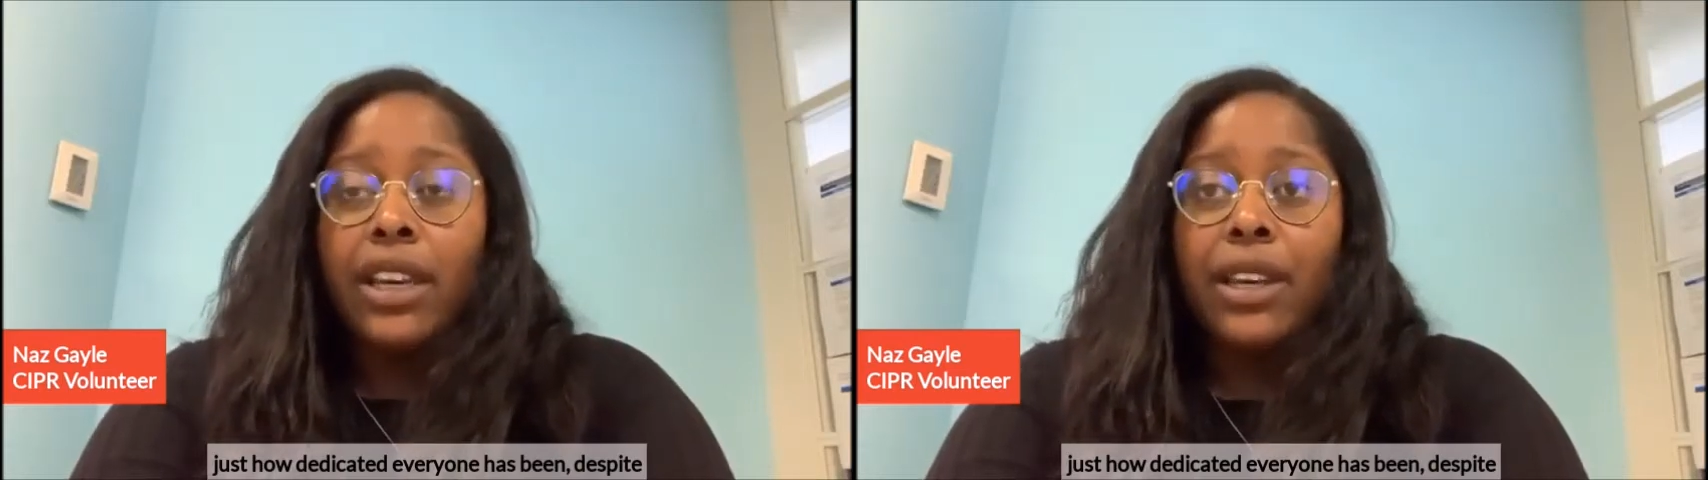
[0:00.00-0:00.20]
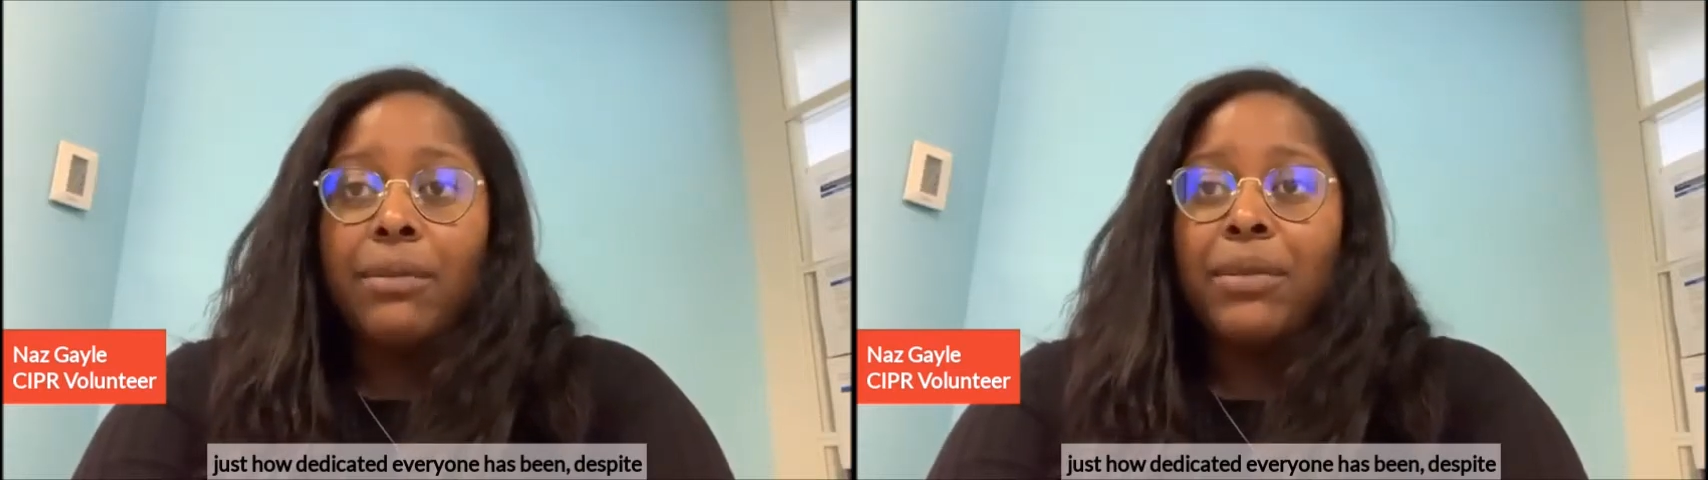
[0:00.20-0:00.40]

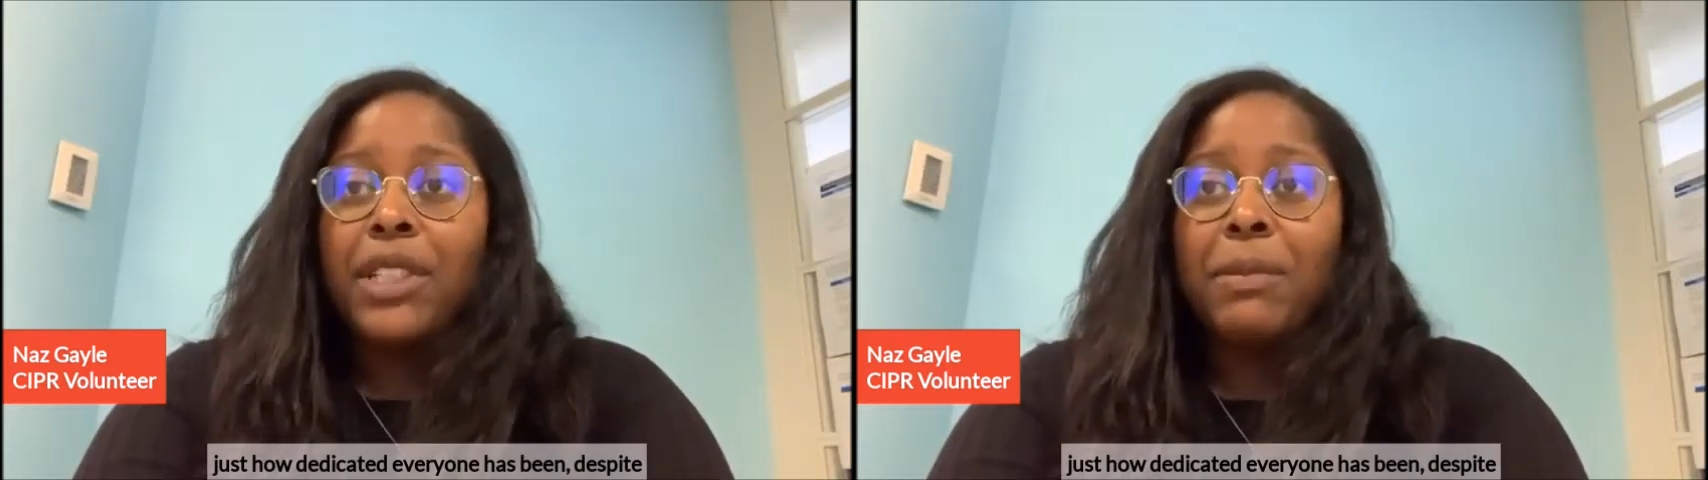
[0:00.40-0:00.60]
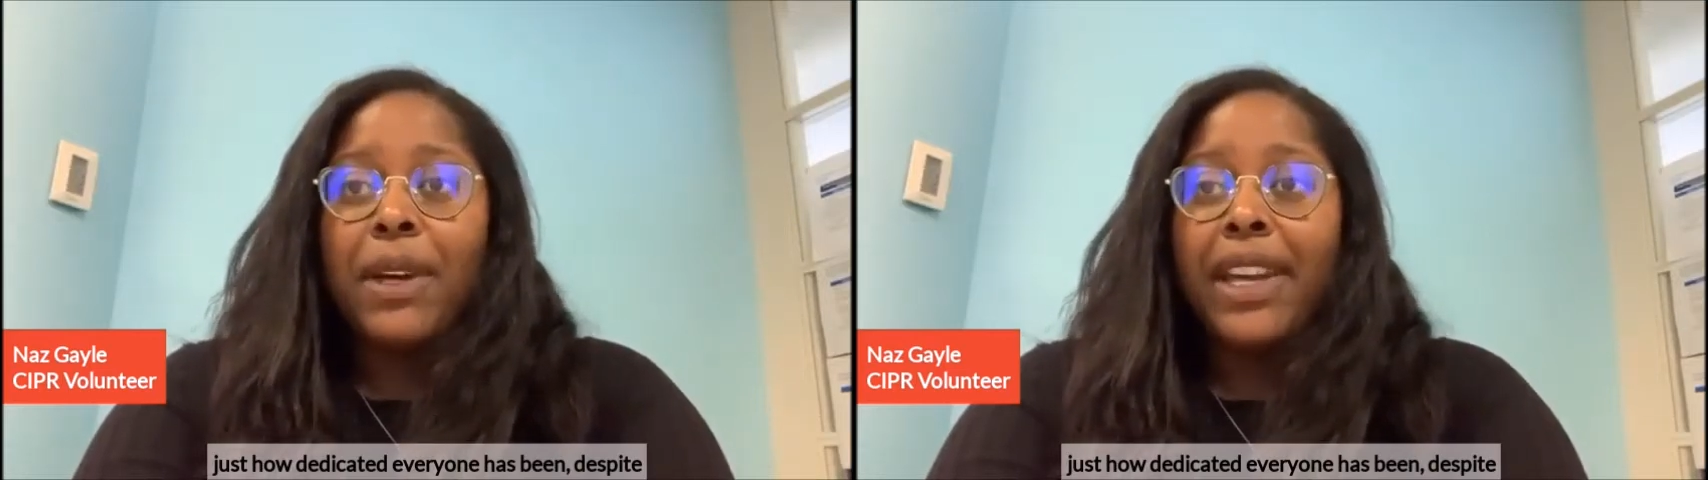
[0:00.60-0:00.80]
um,
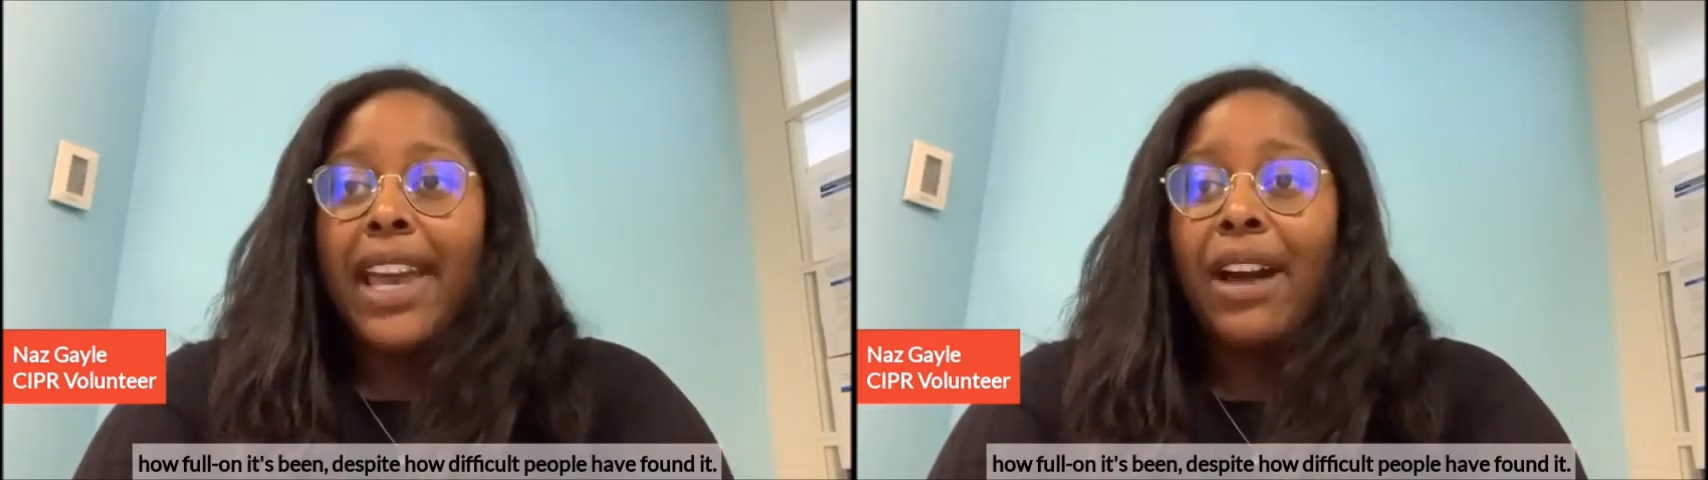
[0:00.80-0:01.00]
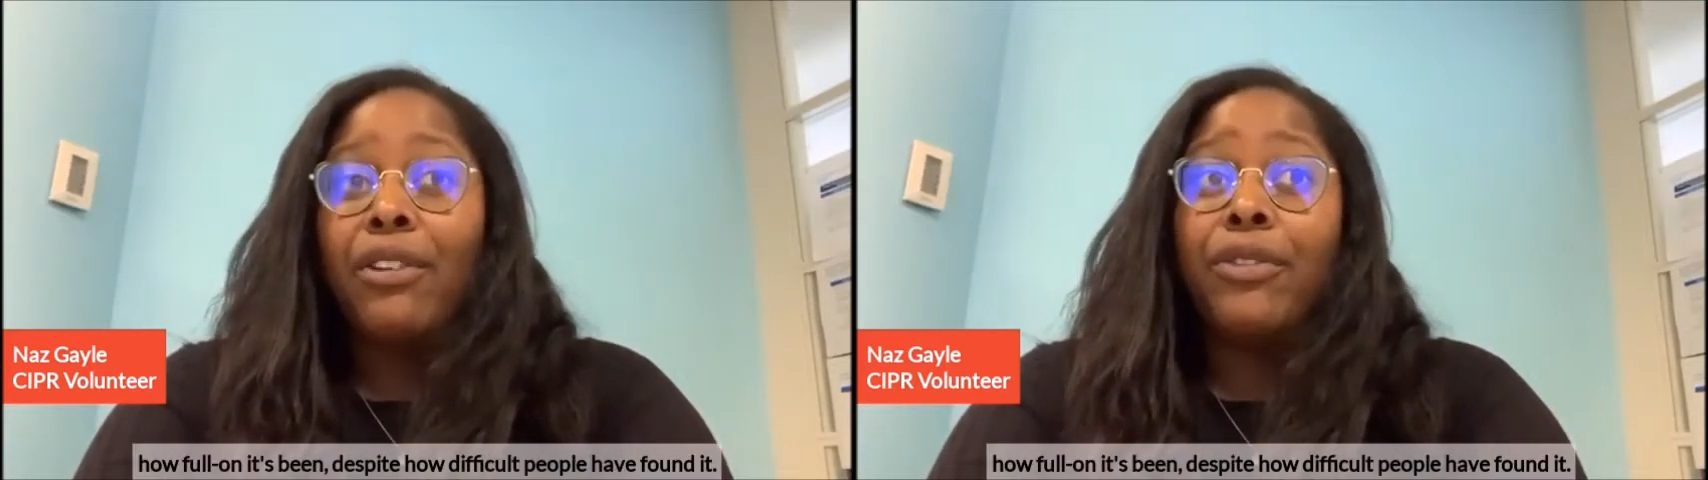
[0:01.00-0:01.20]
despite
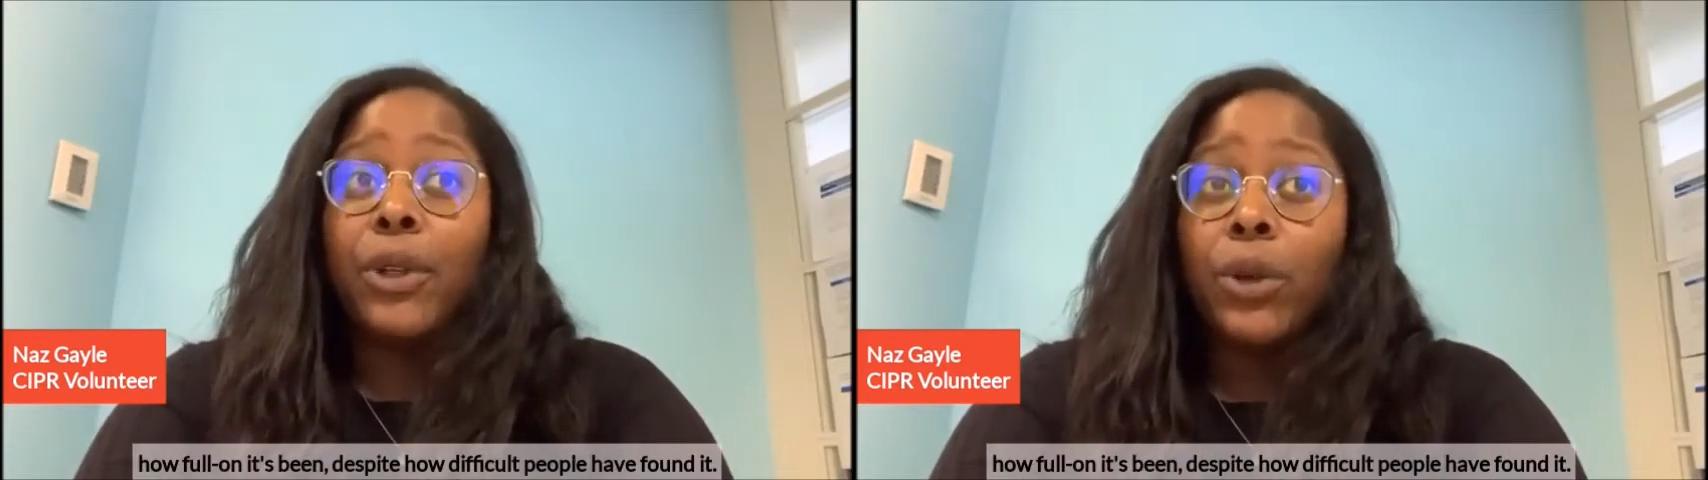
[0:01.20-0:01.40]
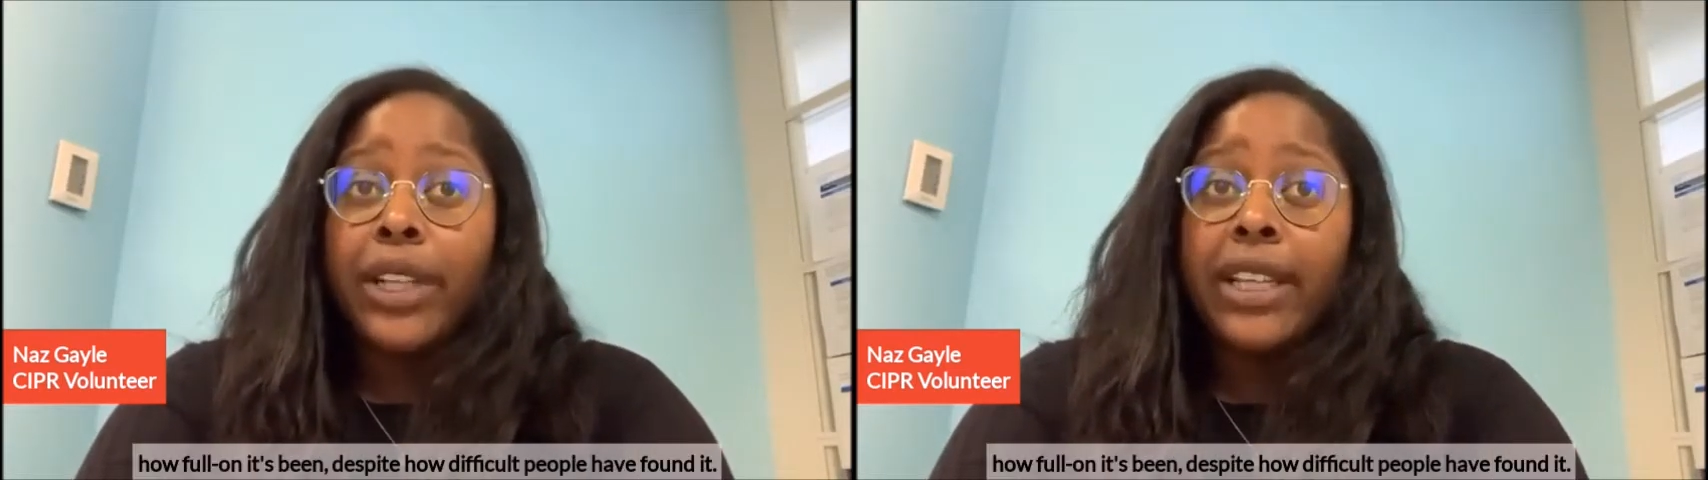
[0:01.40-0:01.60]
how
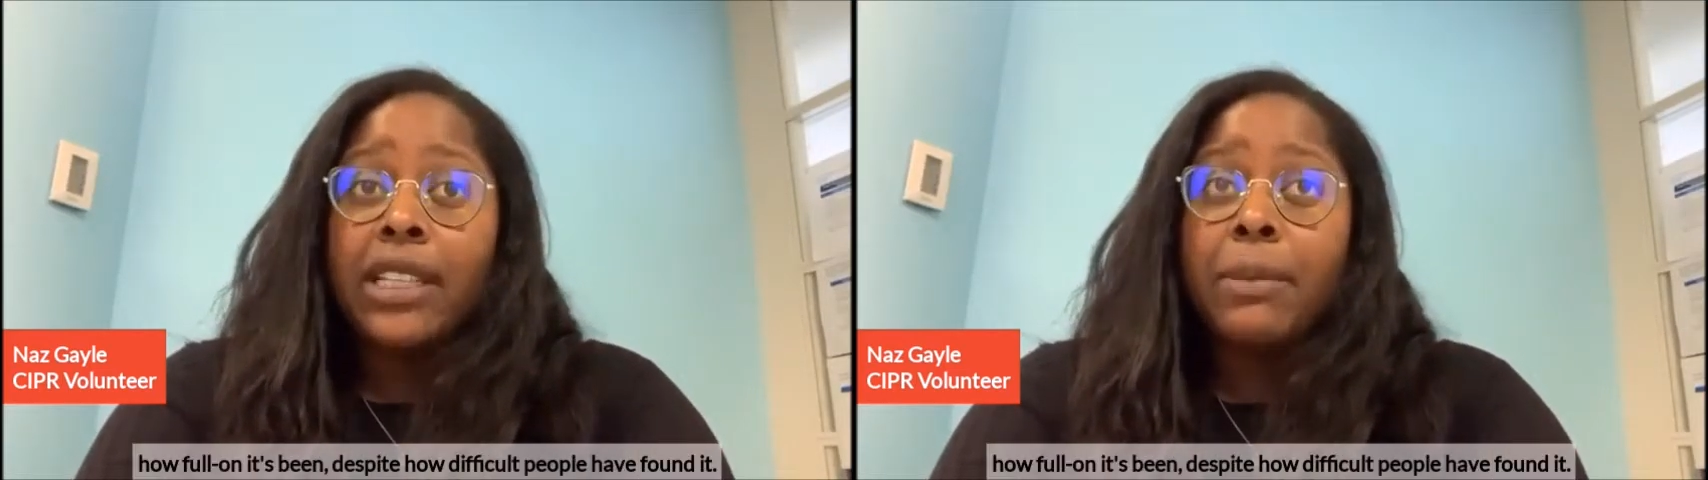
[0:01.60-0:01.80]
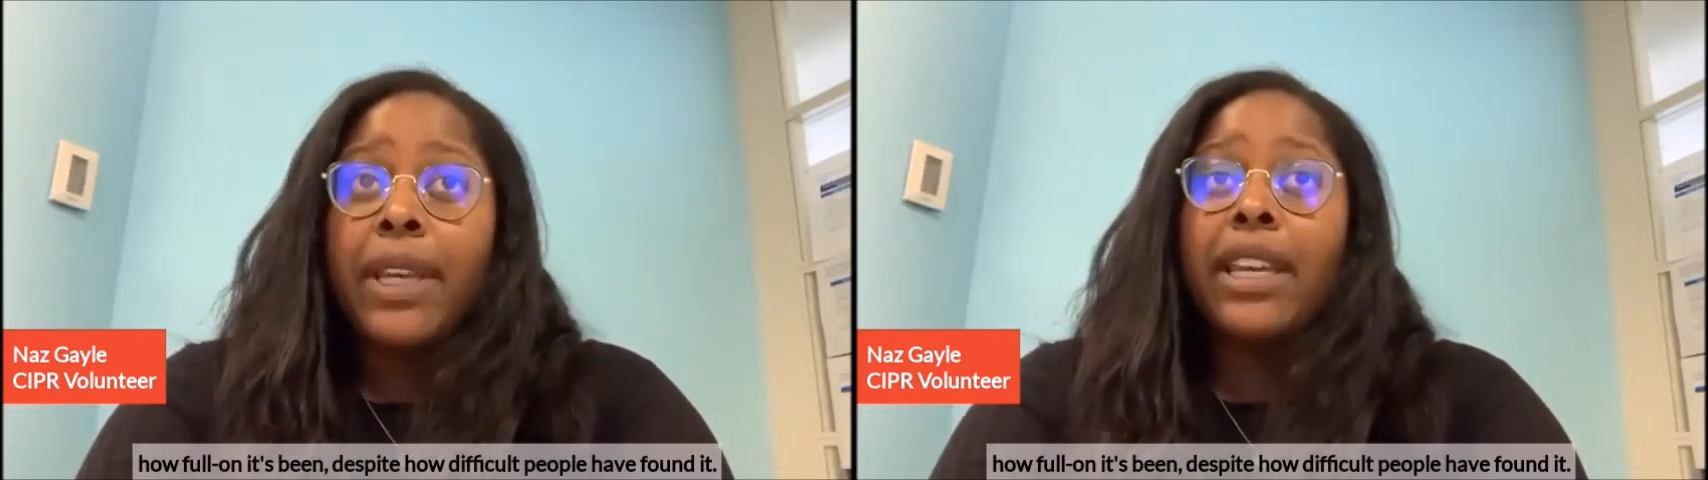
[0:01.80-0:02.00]
full on
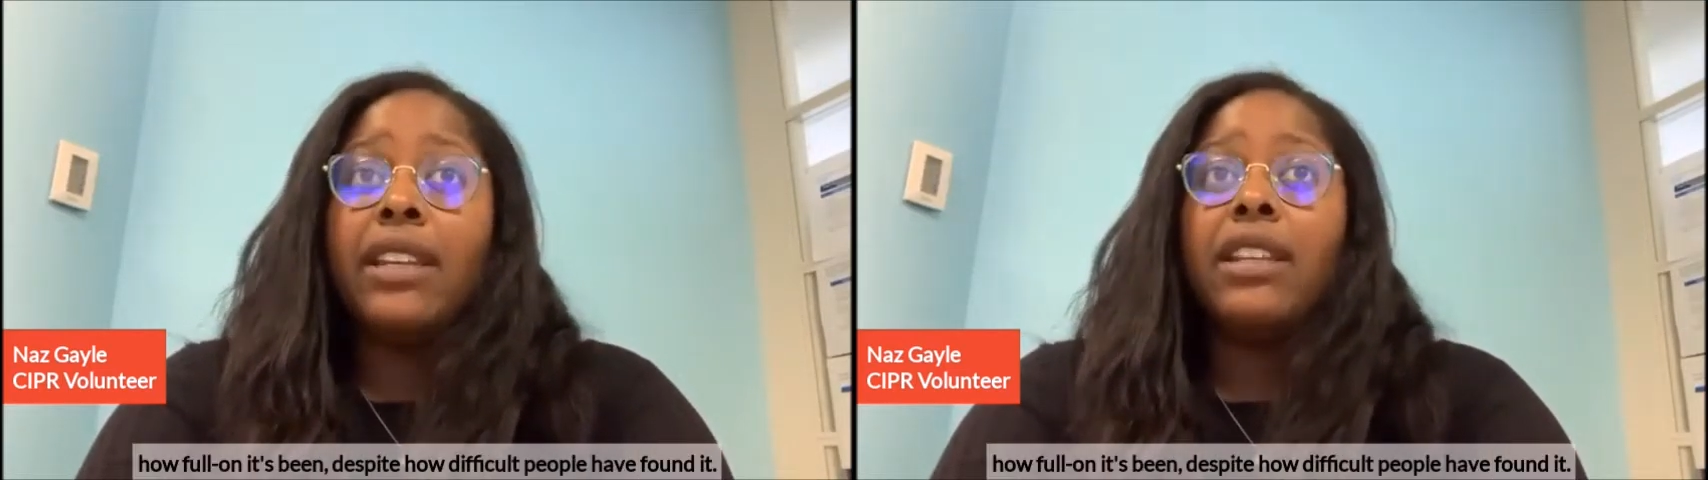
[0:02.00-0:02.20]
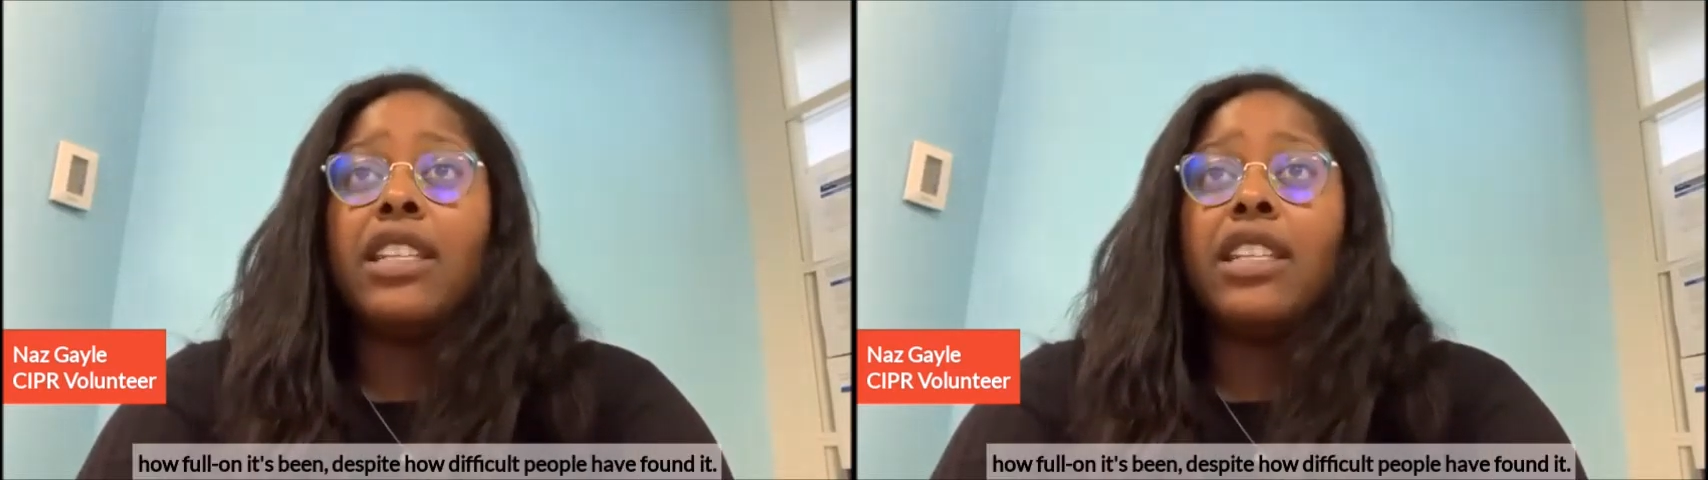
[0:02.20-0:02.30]
it's been,